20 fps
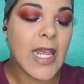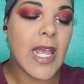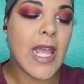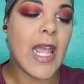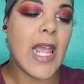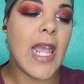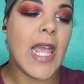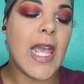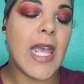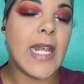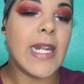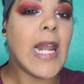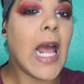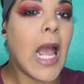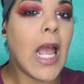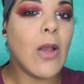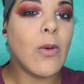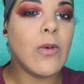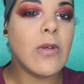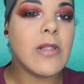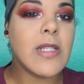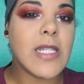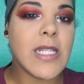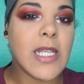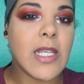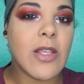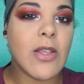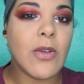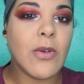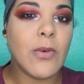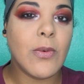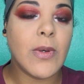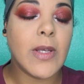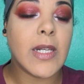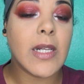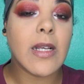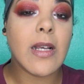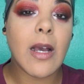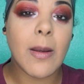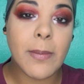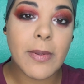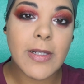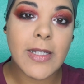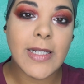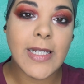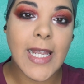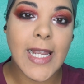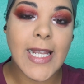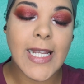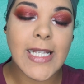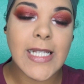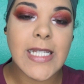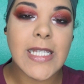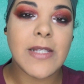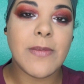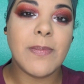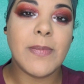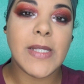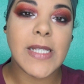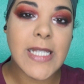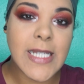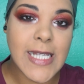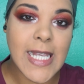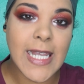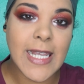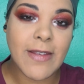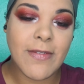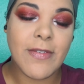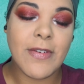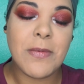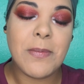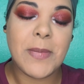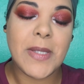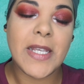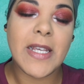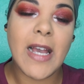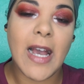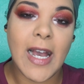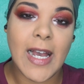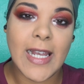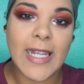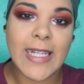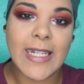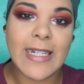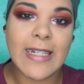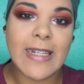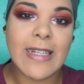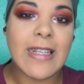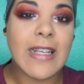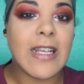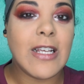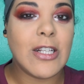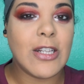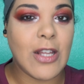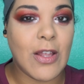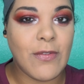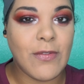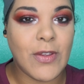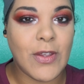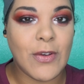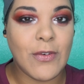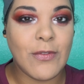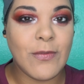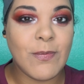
and I will see you in a couple of days. Be safe, be kind, love you.